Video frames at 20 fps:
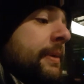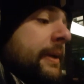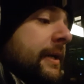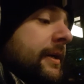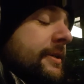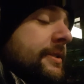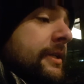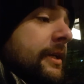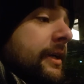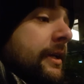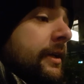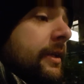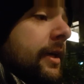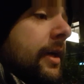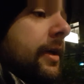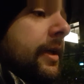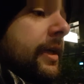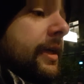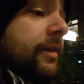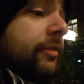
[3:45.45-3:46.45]
Because
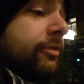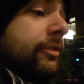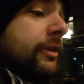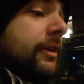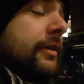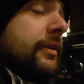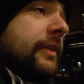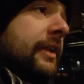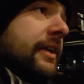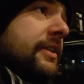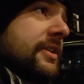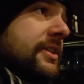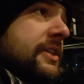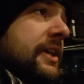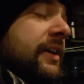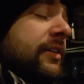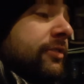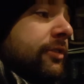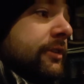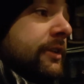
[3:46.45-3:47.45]
if you, let's
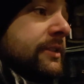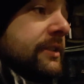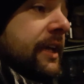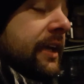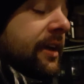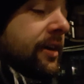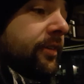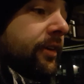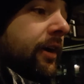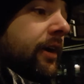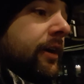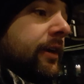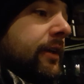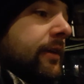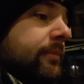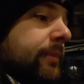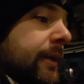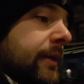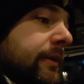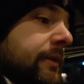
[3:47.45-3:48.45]
say for the sake of
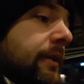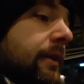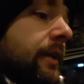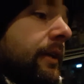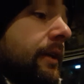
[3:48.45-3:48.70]
argument,